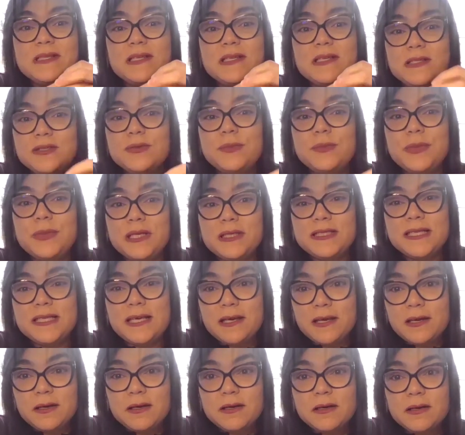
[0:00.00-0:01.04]
need to be
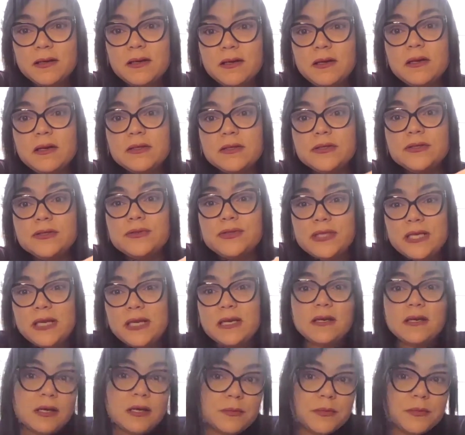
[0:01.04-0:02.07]
taken to
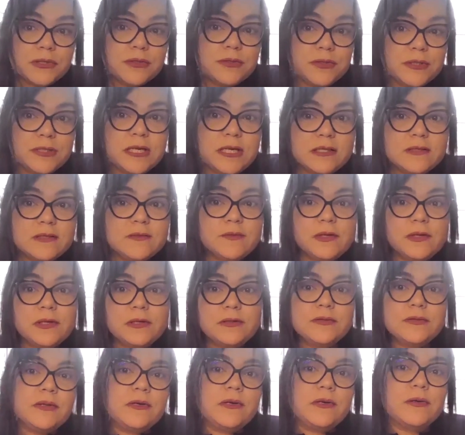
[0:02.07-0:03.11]
take him successfully
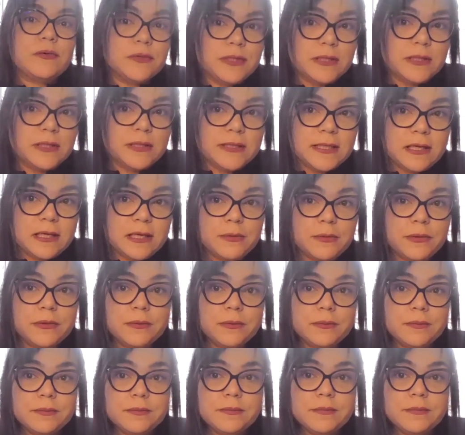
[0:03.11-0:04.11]
to the closing table.